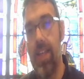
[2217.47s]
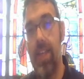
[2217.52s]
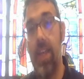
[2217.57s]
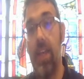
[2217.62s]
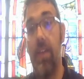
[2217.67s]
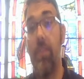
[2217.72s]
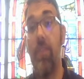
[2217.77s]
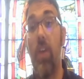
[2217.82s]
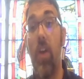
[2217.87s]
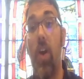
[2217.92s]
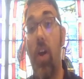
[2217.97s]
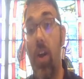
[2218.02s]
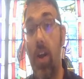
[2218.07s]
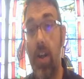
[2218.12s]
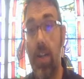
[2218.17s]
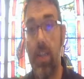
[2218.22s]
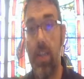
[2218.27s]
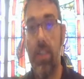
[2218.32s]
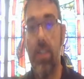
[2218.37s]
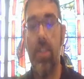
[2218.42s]
gift
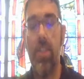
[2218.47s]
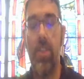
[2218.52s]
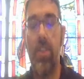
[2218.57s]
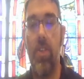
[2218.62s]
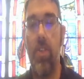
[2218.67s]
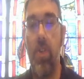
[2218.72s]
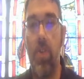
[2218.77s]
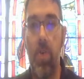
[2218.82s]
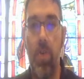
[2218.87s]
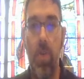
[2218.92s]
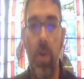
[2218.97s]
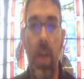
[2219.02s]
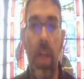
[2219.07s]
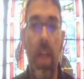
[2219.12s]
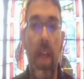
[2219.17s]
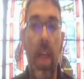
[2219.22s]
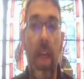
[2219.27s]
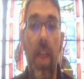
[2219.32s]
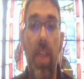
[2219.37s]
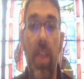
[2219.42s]
cards to
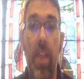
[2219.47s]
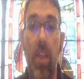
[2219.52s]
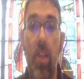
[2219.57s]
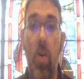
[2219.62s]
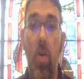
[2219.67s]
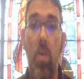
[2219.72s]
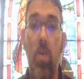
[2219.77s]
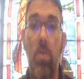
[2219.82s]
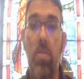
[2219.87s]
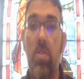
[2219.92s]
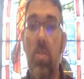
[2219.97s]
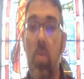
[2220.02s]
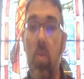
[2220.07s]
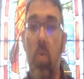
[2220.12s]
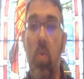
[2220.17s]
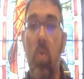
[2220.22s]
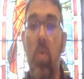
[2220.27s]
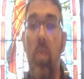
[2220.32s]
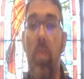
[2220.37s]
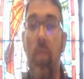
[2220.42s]
the local
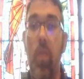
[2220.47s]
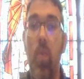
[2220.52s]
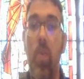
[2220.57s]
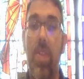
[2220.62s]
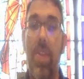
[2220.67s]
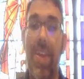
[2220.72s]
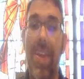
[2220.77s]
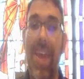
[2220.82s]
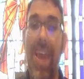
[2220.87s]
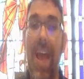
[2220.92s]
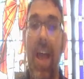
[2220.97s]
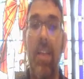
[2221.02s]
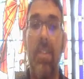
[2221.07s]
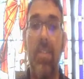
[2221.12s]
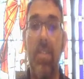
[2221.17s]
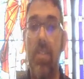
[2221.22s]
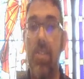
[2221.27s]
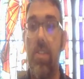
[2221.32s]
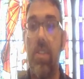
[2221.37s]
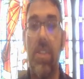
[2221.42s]
school for the
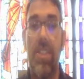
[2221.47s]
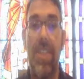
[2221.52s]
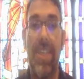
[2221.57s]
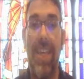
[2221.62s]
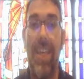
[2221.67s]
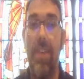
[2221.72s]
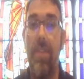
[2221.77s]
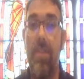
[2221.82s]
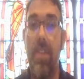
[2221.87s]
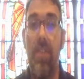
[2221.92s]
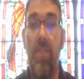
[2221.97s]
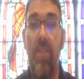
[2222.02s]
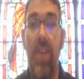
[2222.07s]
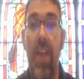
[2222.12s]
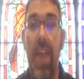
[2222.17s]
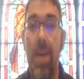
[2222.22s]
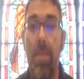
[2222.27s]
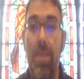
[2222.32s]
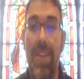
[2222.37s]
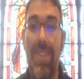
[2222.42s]
counselors to give to
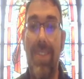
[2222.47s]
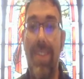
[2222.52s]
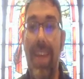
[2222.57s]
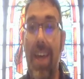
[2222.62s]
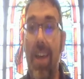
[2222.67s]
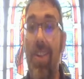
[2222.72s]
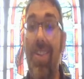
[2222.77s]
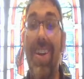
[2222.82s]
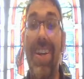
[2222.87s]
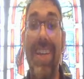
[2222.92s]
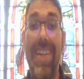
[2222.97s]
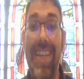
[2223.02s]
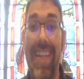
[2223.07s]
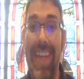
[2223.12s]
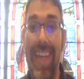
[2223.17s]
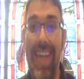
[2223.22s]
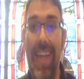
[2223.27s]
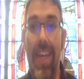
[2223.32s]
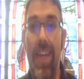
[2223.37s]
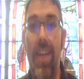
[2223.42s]
families that are in
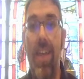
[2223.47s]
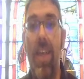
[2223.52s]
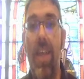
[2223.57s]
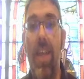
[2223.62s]
need,